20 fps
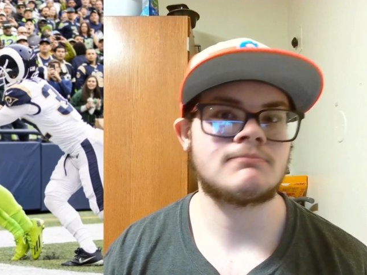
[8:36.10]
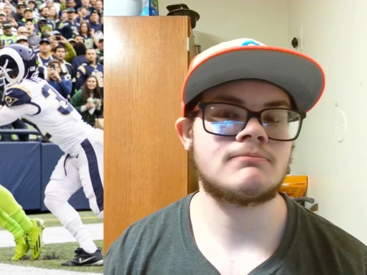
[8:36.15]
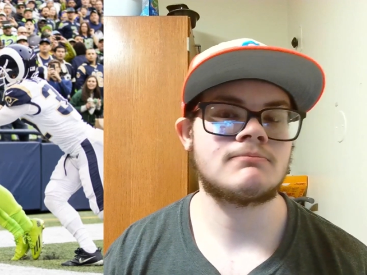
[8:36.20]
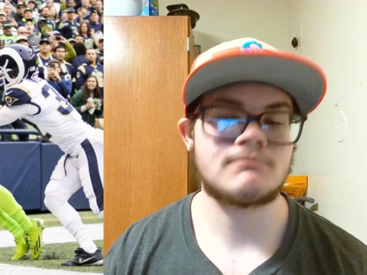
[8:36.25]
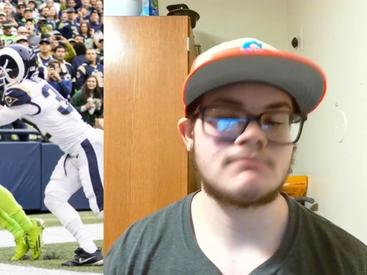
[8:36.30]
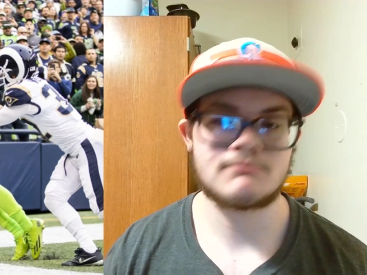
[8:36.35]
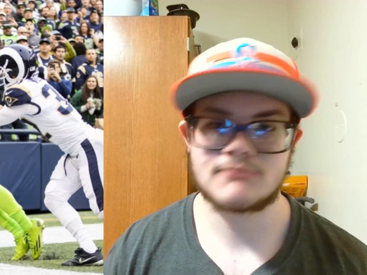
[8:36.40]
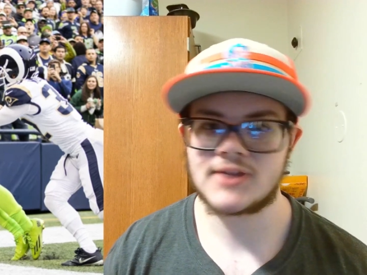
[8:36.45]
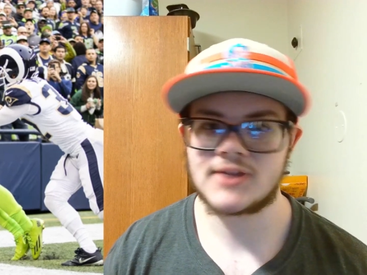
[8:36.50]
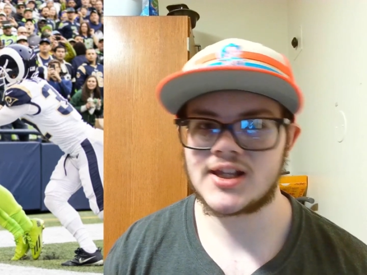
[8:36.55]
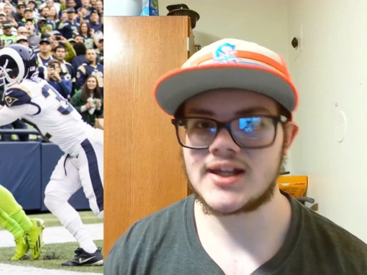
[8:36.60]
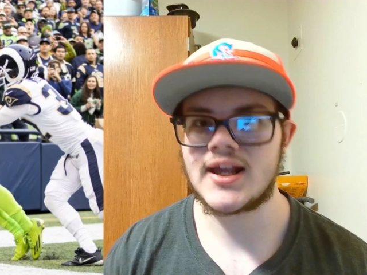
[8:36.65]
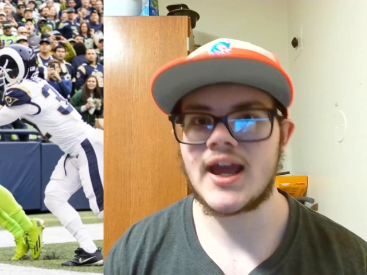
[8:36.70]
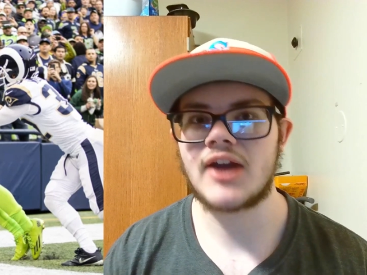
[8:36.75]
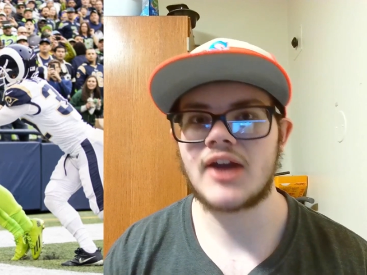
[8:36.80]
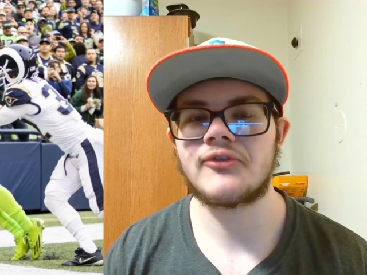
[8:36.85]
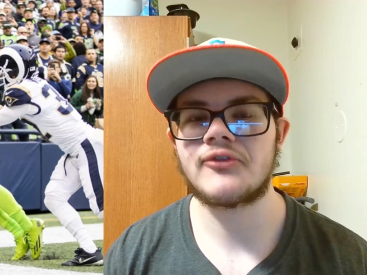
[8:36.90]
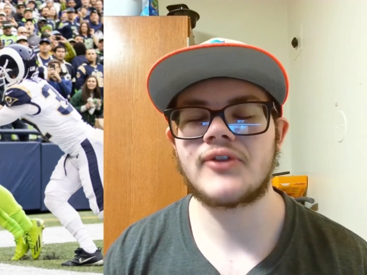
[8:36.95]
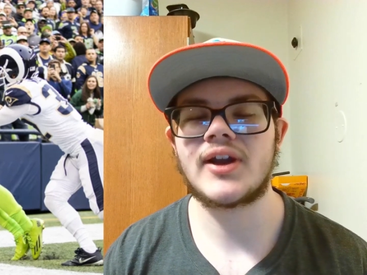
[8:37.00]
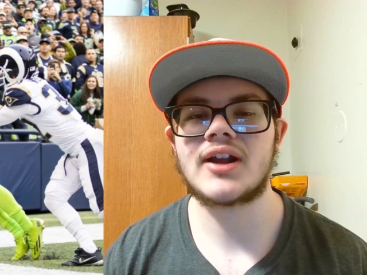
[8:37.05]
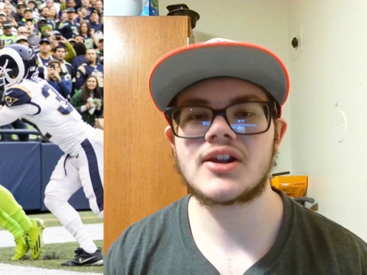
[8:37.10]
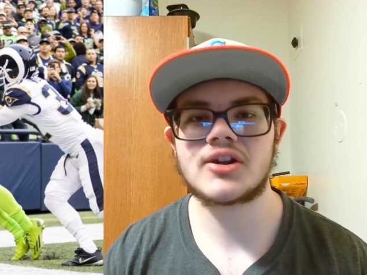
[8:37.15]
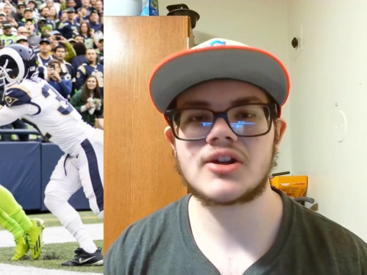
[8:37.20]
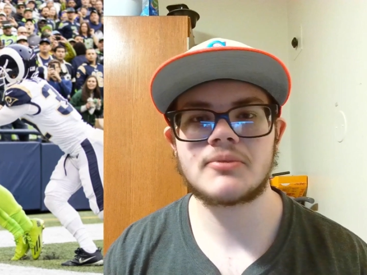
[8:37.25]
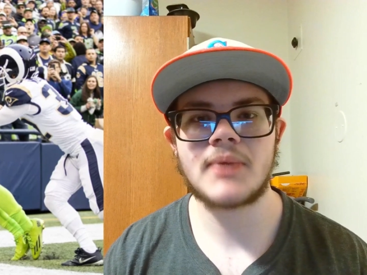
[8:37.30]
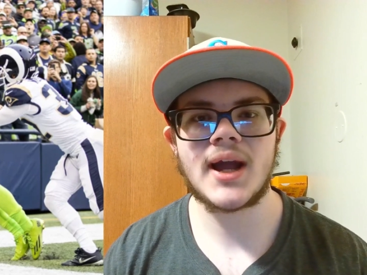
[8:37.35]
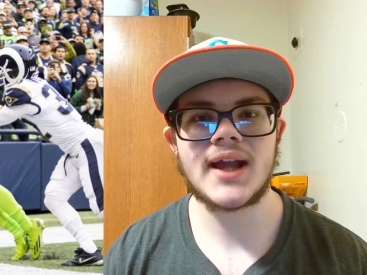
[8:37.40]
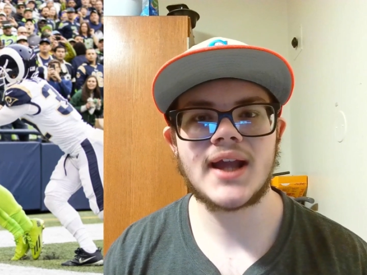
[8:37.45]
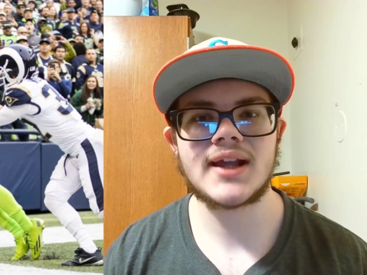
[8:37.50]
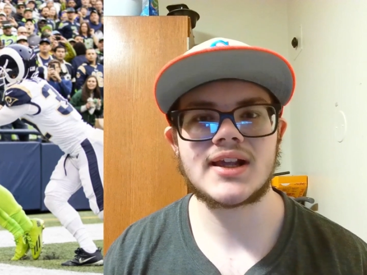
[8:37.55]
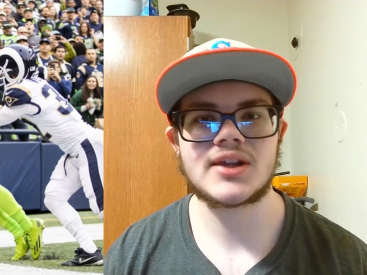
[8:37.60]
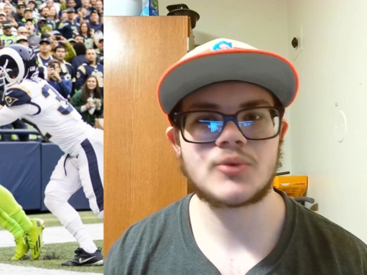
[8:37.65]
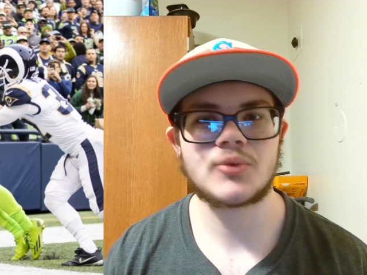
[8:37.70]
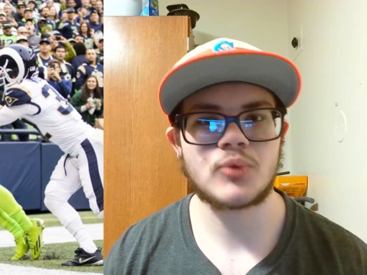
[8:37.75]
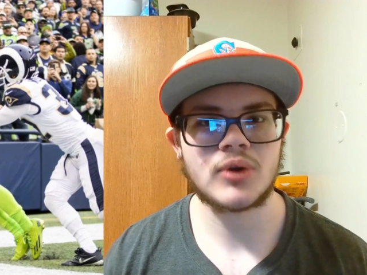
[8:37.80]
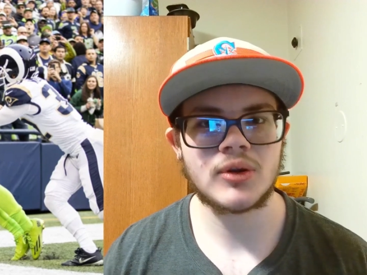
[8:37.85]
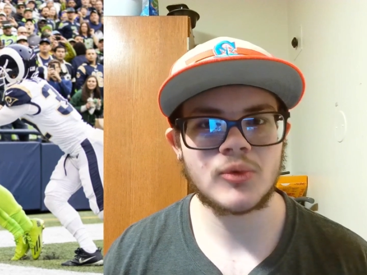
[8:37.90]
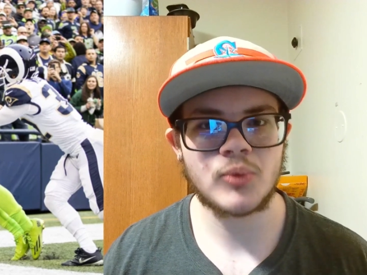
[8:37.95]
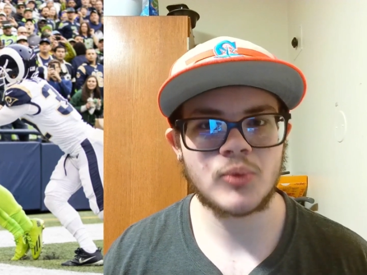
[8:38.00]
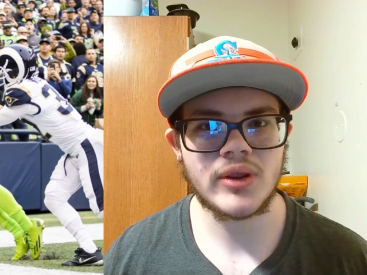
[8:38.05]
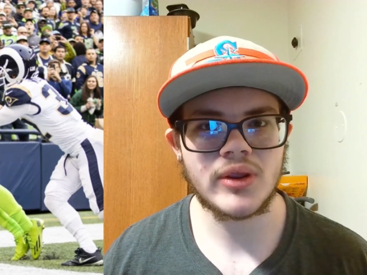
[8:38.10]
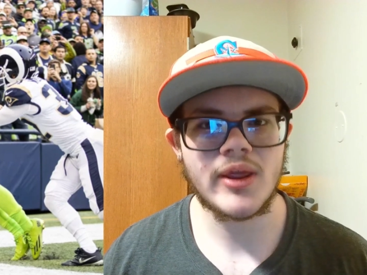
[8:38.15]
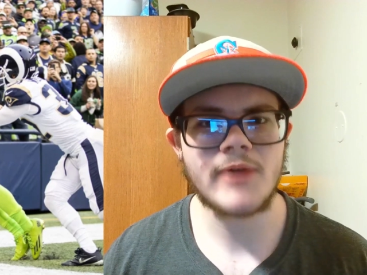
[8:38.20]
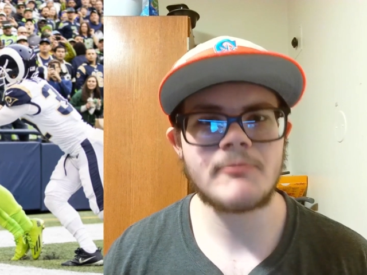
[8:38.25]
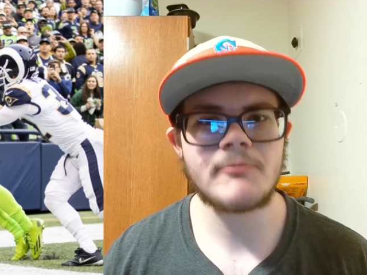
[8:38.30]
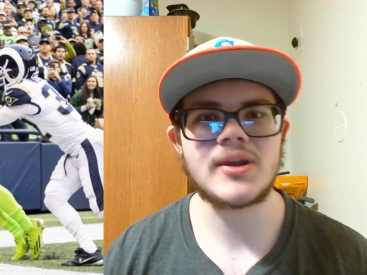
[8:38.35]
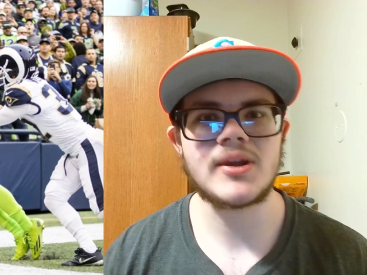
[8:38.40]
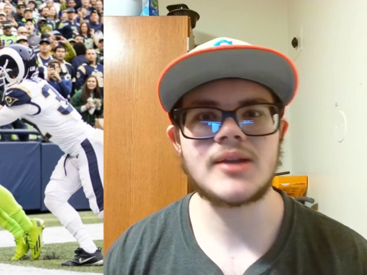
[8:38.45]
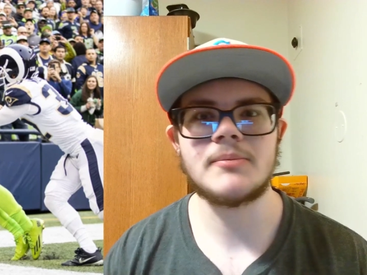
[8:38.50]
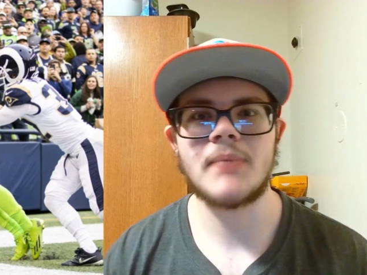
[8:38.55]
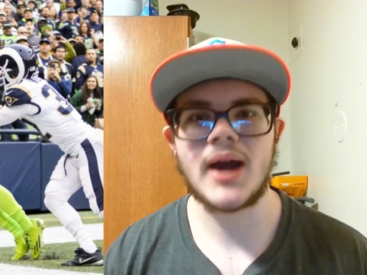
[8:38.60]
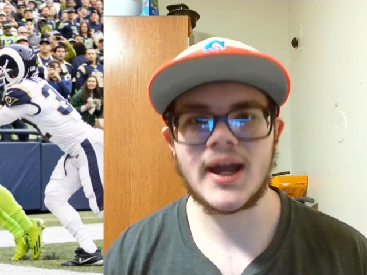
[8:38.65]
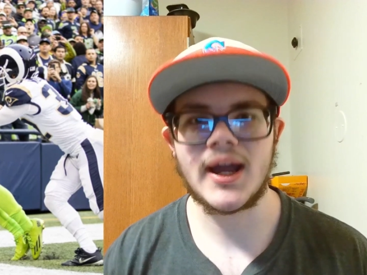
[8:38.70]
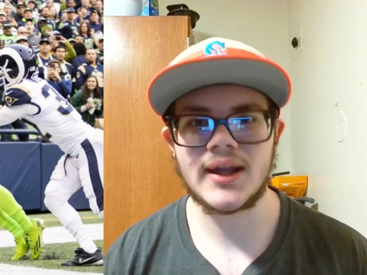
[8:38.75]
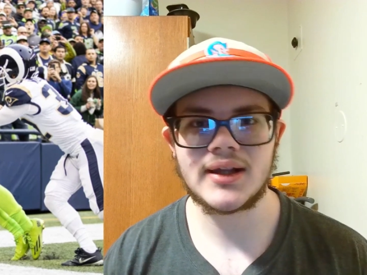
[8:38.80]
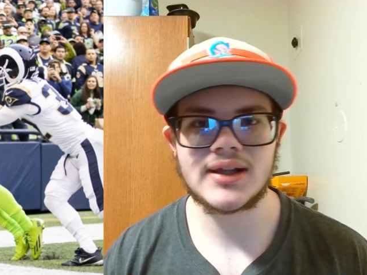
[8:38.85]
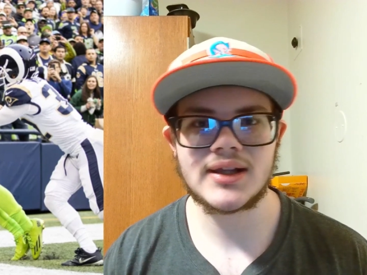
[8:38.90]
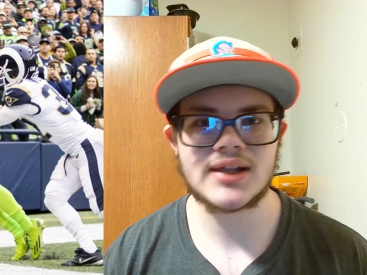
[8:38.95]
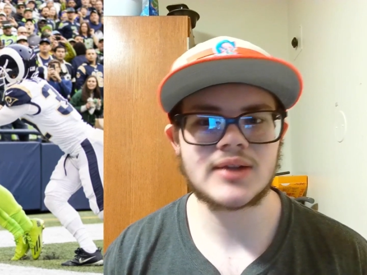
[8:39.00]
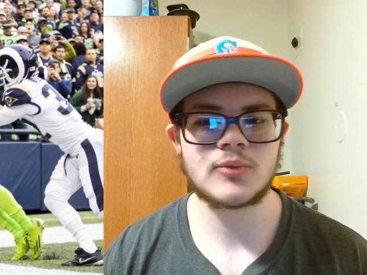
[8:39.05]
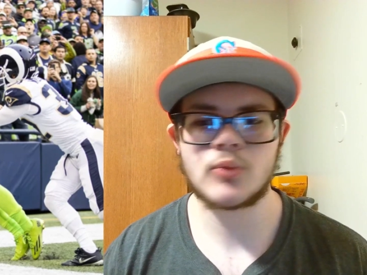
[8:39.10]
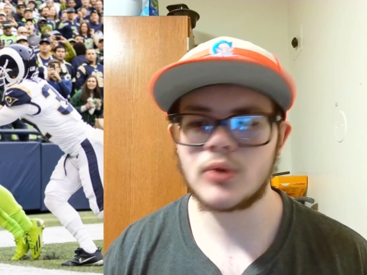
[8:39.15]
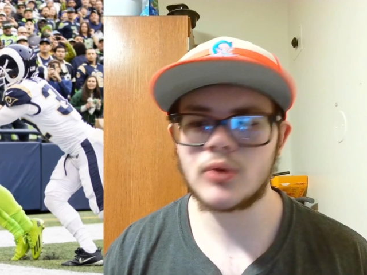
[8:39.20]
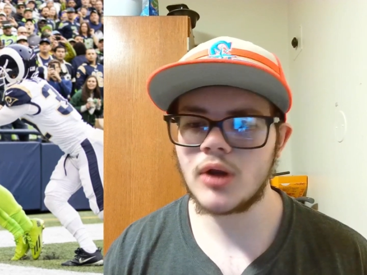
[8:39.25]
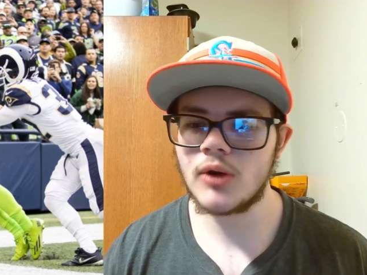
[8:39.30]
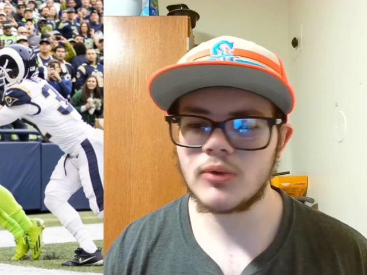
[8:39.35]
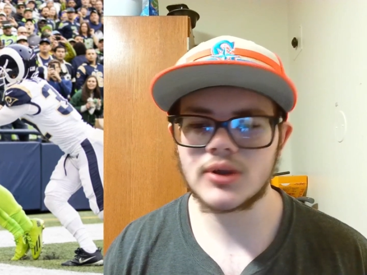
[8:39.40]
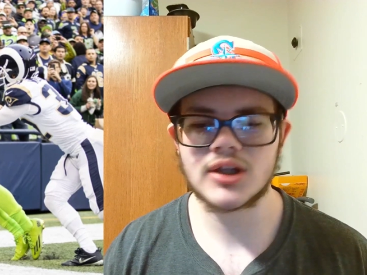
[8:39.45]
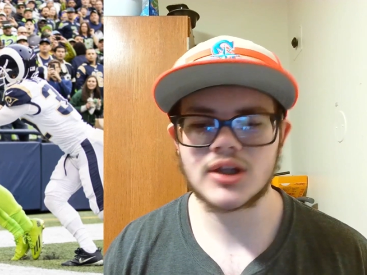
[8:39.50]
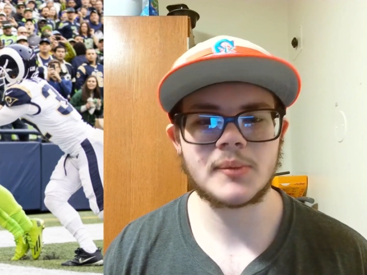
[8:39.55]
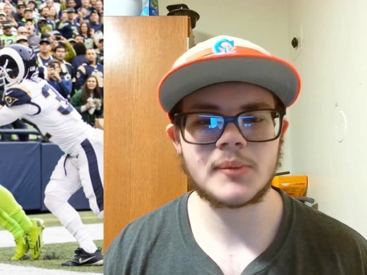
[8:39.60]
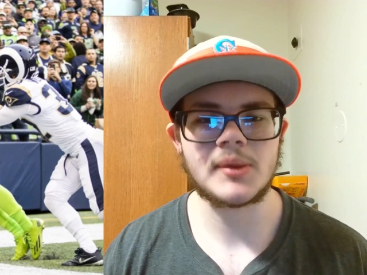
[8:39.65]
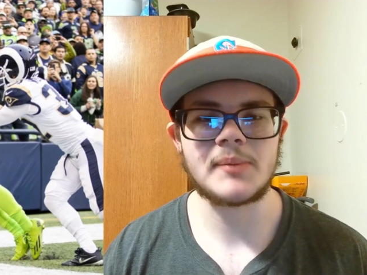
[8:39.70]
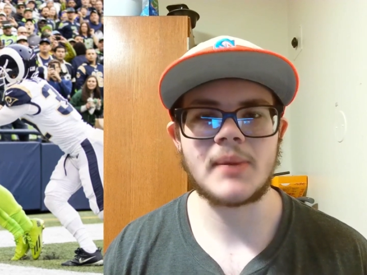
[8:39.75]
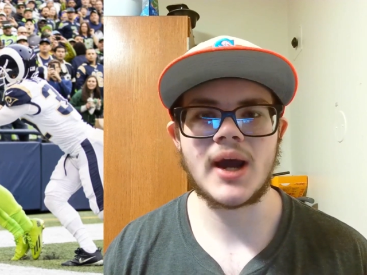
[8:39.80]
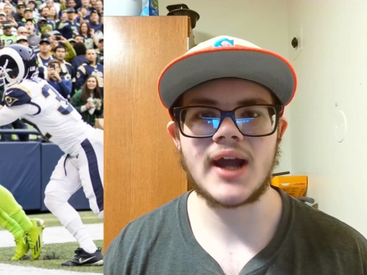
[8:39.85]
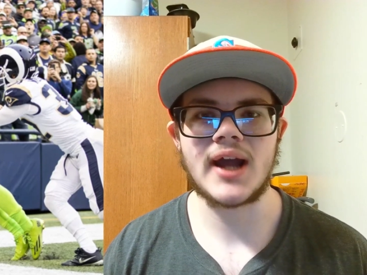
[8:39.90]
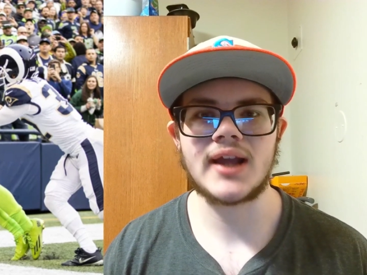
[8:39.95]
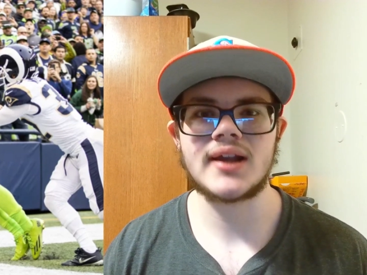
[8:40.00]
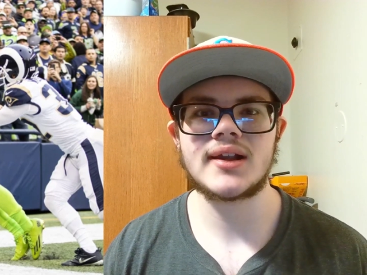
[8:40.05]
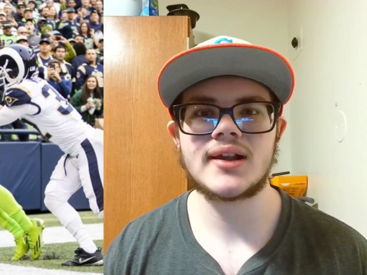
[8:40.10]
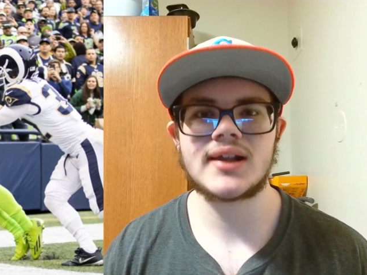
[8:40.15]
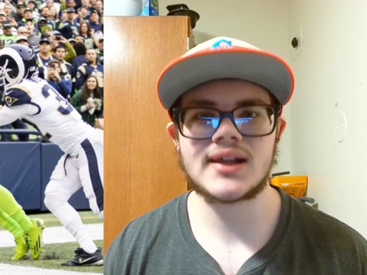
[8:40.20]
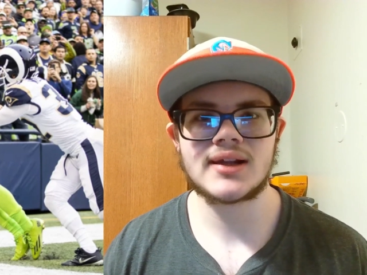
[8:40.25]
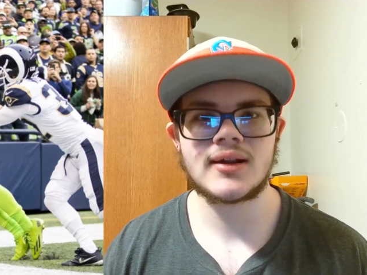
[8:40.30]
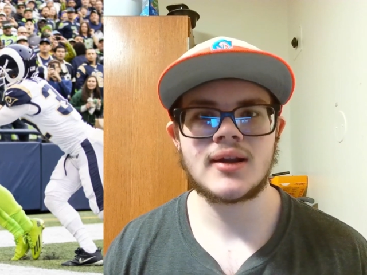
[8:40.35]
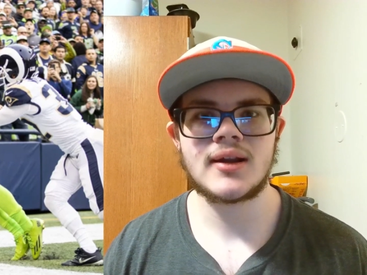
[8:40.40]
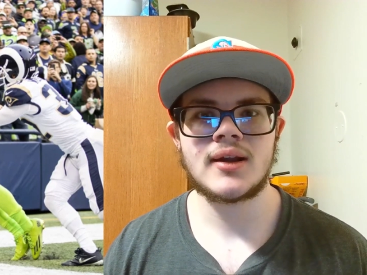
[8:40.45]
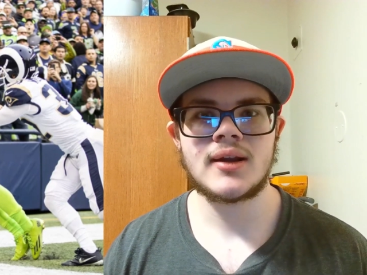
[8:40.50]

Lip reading: Seattle fans are biased. We love being biased. We're always going to be biased.